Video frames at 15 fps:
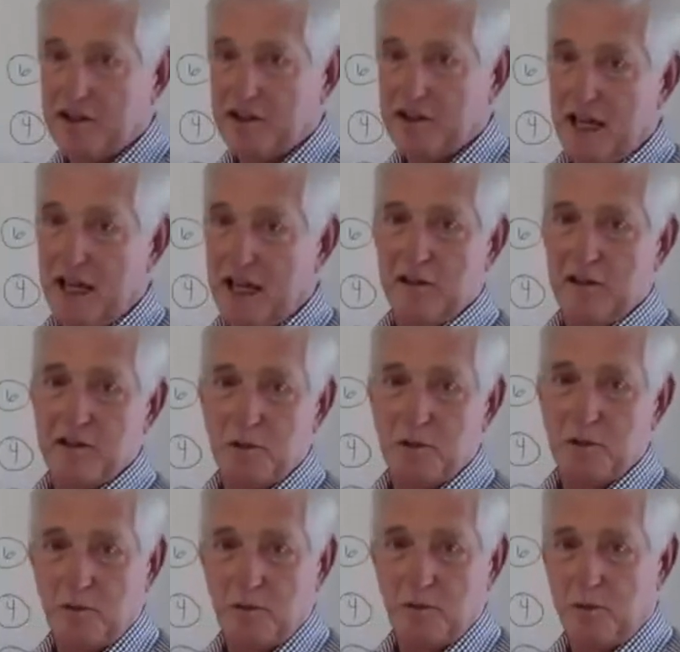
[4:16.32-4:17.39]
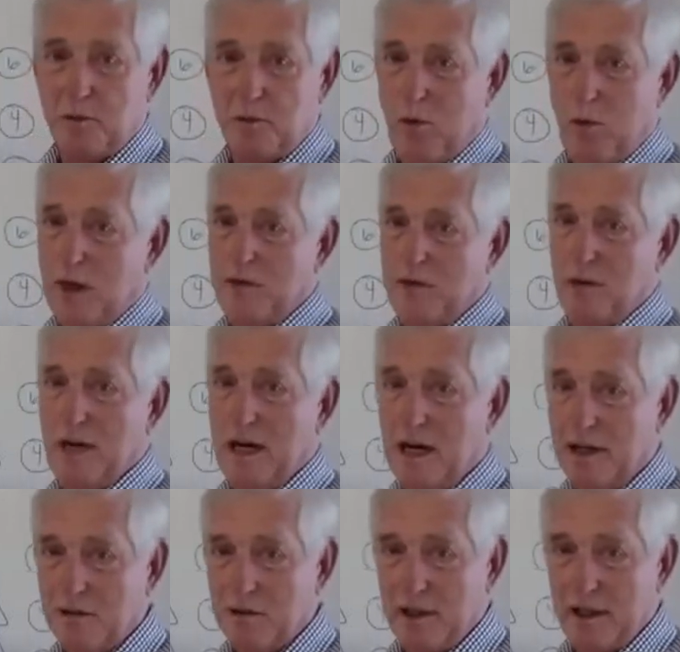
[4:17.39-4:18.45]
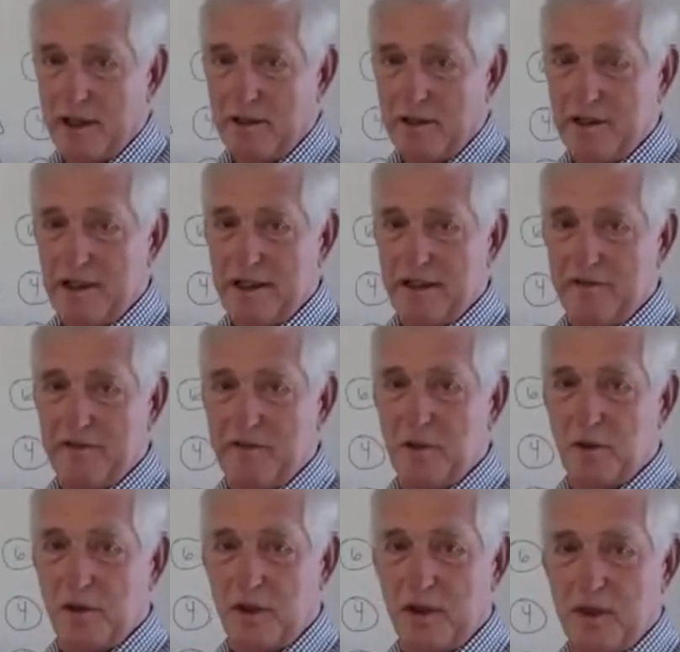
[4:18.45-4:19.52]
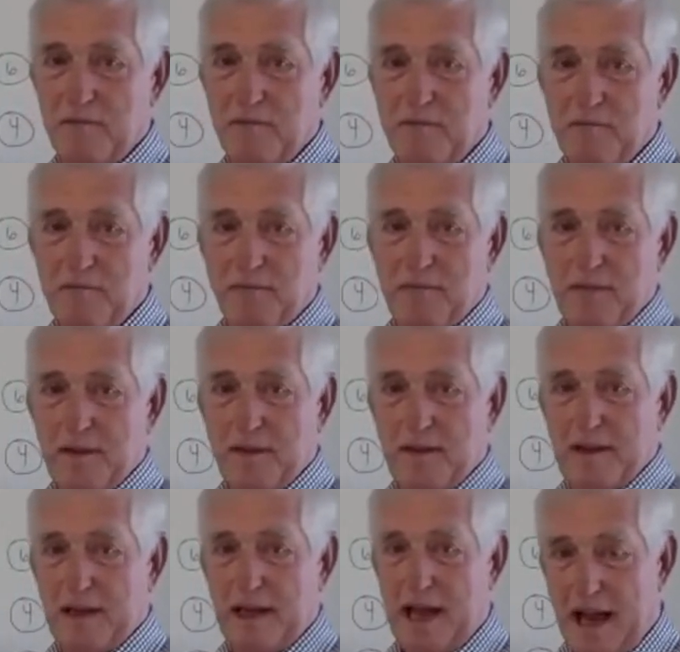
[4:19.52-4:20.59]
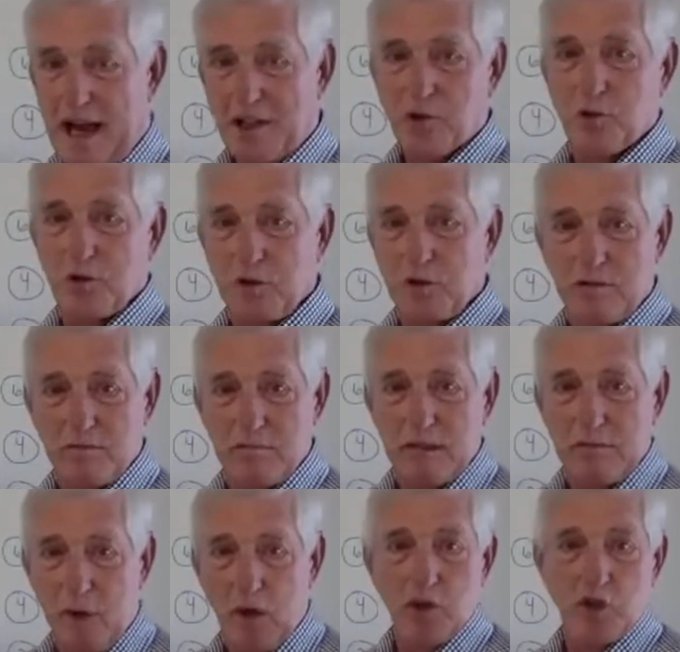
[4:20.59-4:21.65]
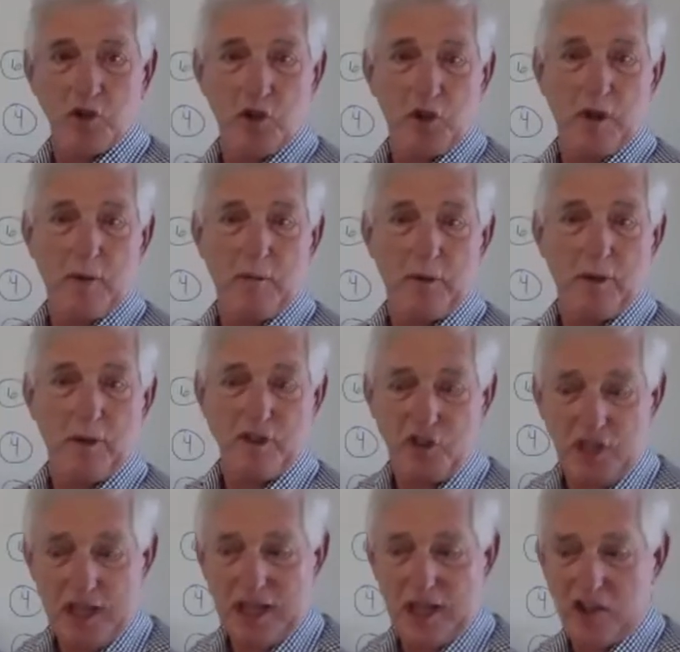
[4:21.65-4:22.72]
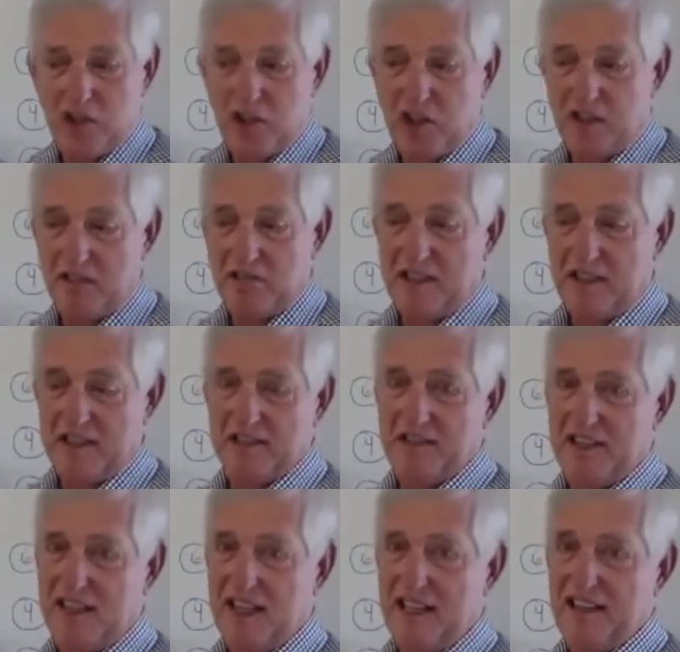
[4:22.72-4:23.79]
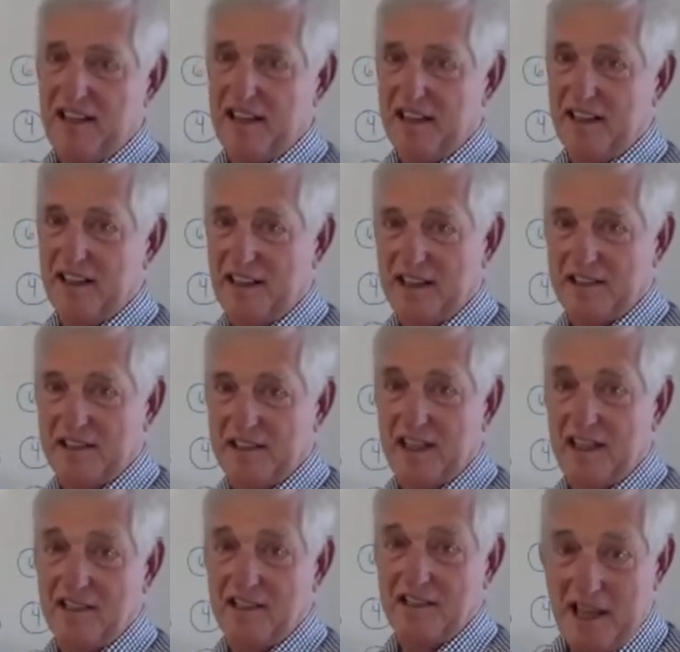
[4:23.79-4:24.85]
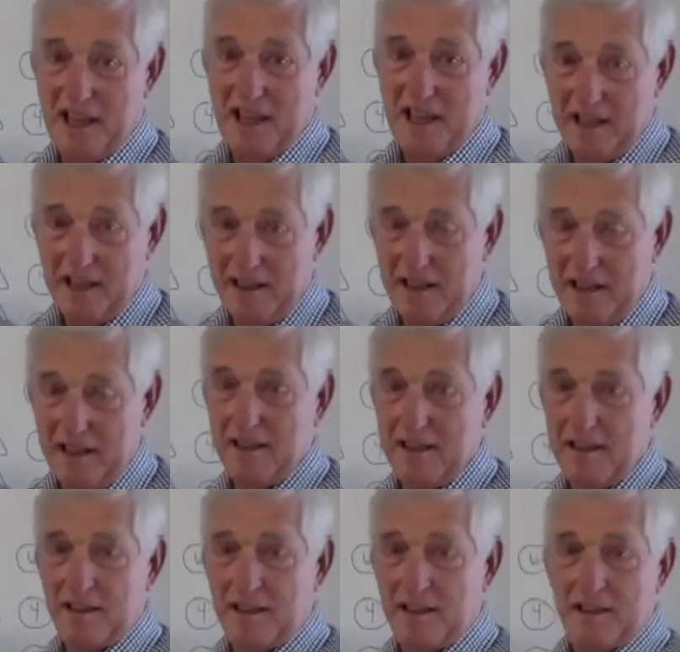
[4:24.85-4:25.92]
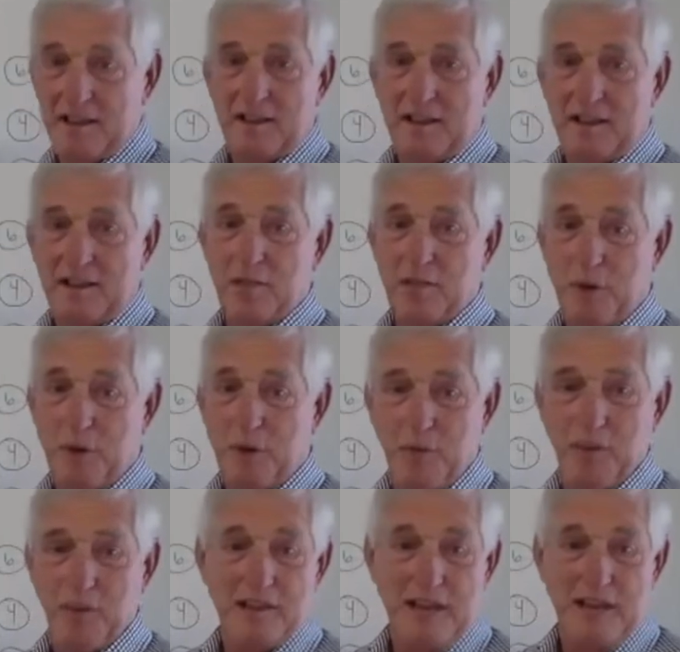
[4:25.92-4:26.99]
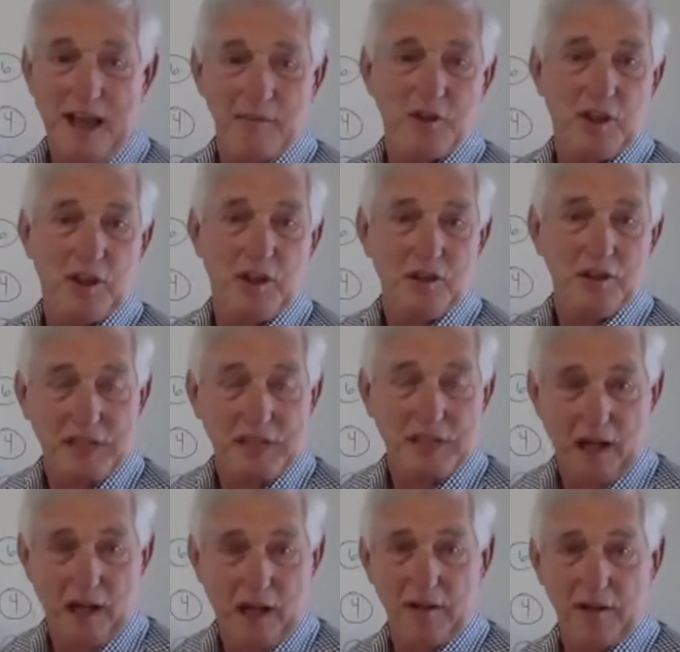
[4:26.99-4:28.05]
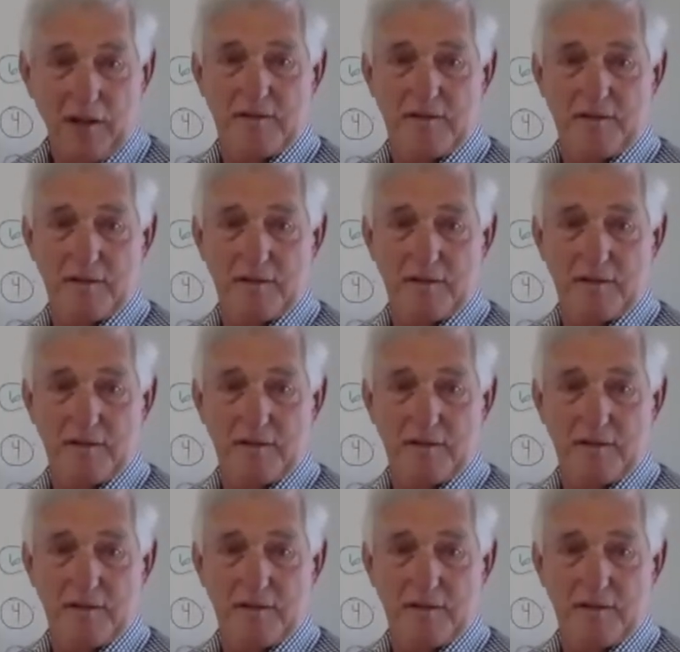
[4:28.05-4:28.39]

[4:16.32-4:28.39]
on a scale to 1 to 100, if your actual emotional appreciation is anything less than a 10, you're probably damaging yourself.